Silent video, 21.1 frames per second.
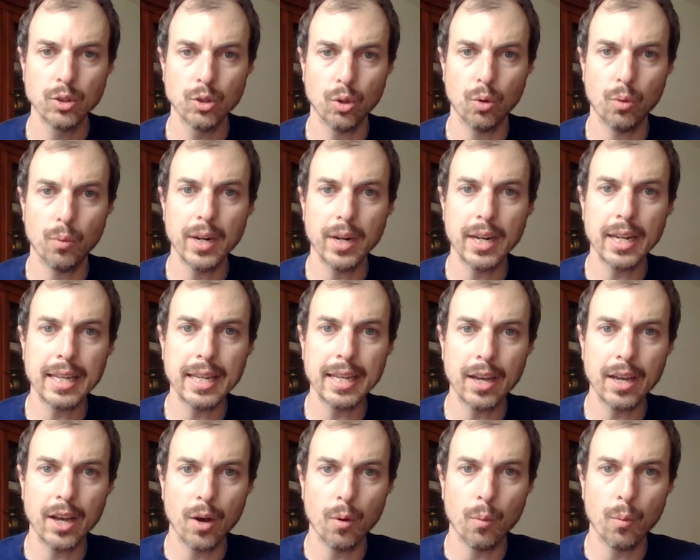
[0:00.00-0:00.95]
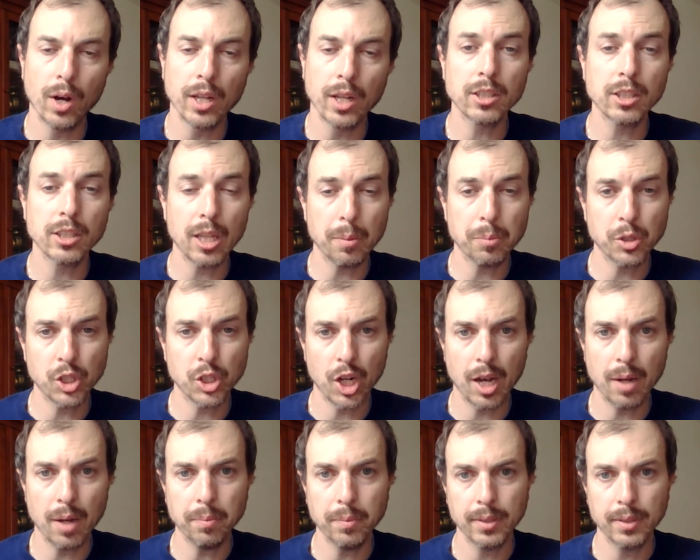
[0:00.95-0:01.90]
So really a one-stop
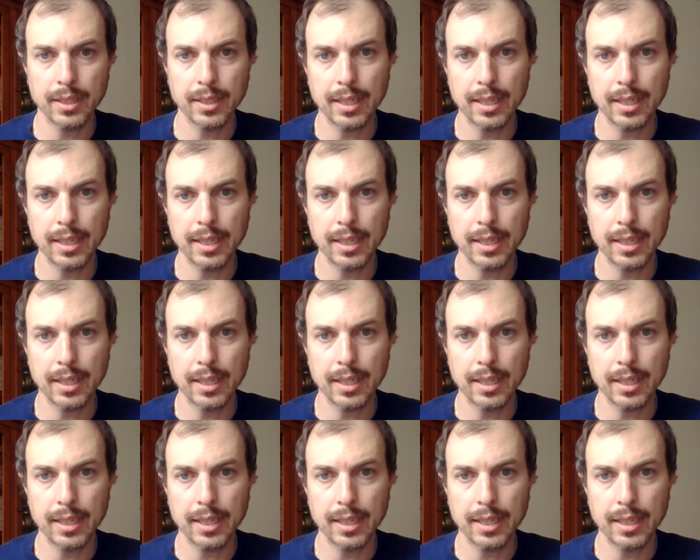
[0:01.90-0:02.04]
shop.